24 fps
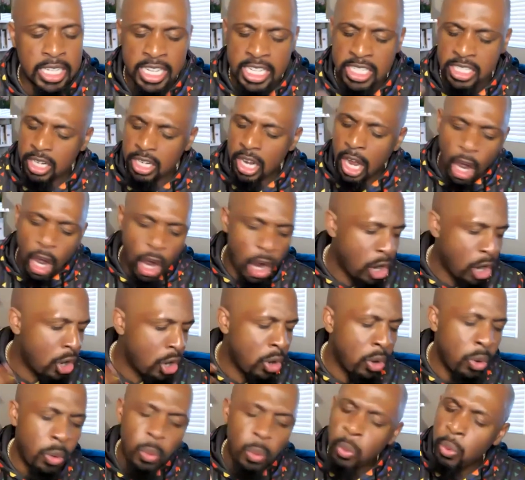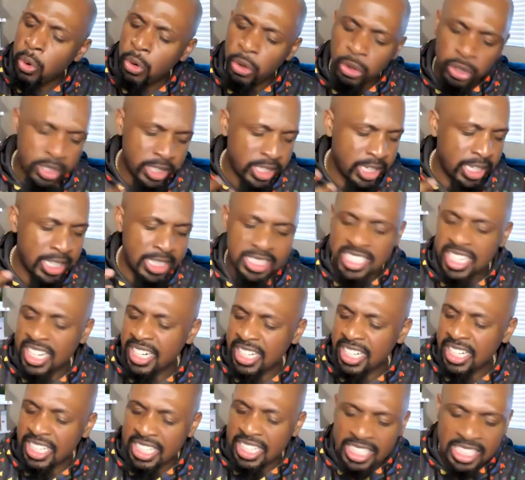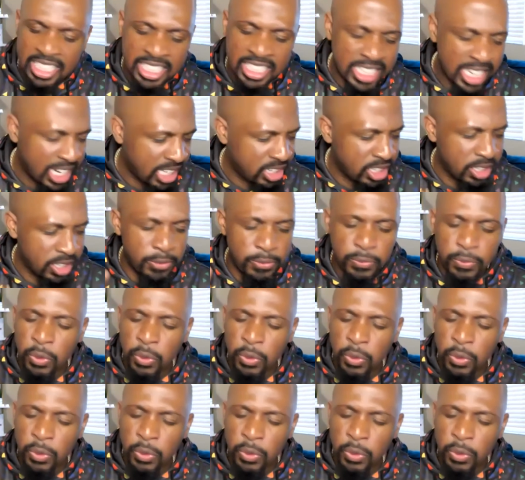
it's all working together